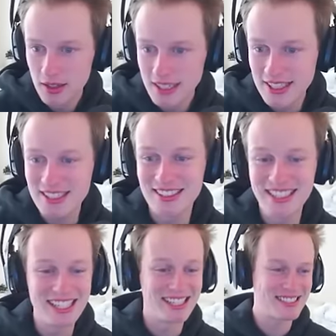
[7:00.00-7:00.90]
It says
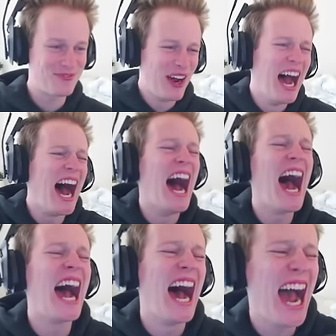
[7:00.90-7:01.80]
Linux.
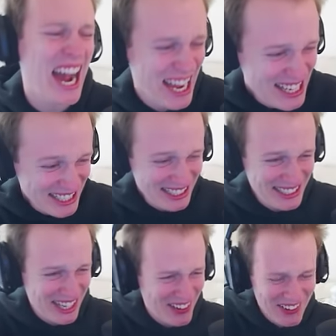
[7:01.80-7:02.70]

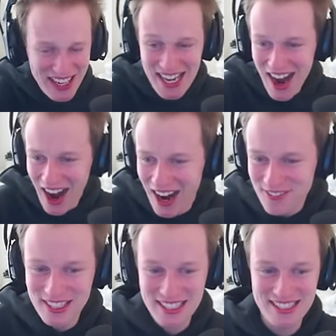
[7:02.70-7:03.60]
Yo,
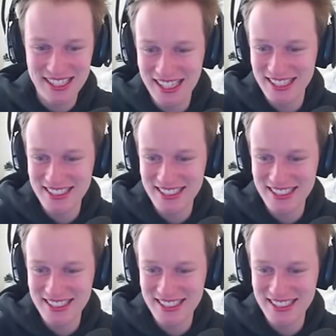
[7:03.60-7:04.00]
obviously this